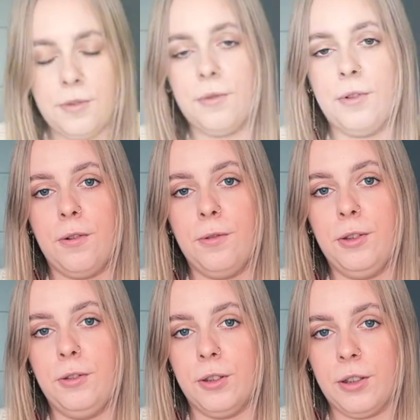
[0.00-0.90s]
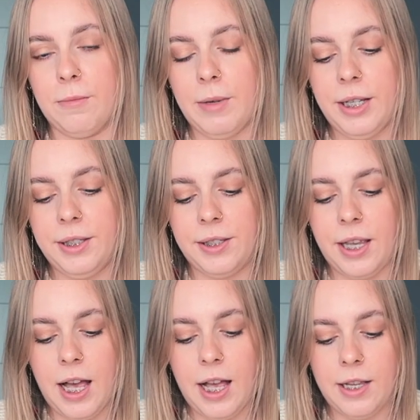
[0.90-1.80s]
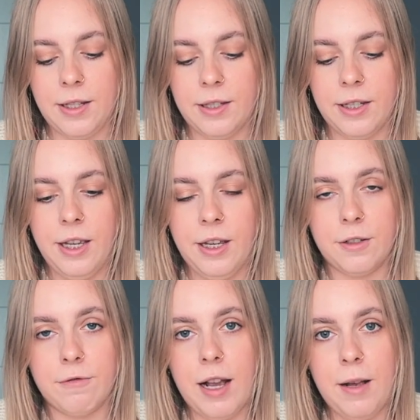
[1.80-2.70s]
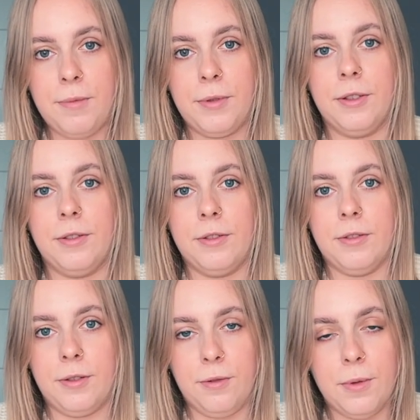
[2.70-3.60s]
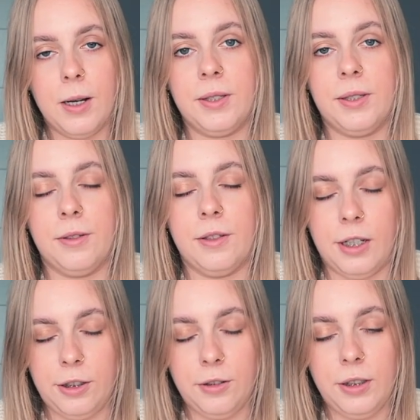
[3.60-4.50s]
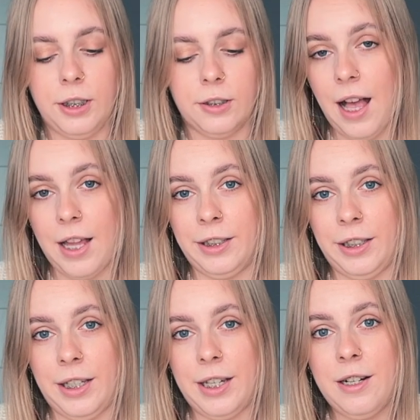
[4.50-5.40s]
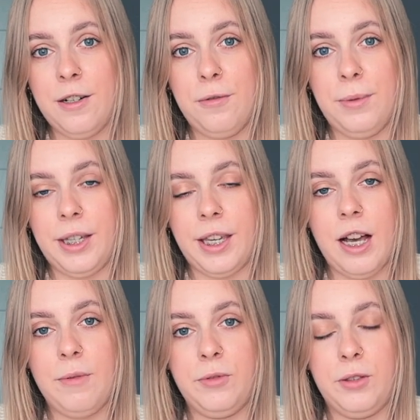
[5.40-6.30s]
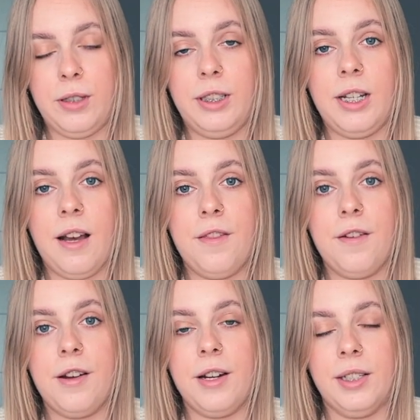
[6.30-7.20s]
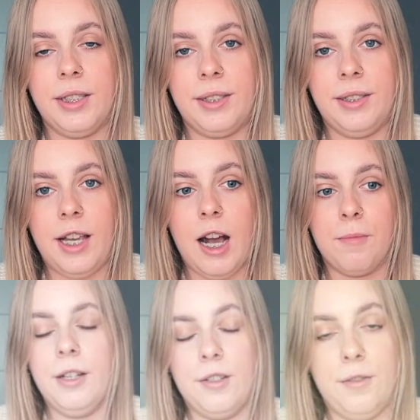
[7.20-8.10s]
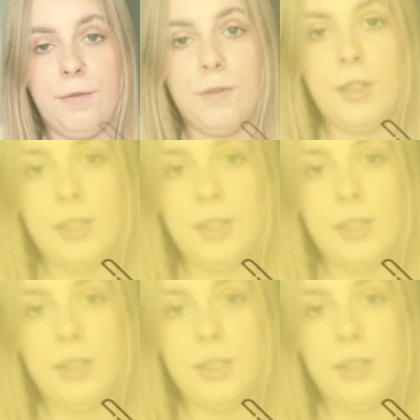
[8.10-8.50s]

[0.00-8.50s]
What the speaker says: through all your documents and grab the ones that you need. And here we come to another step. The fourth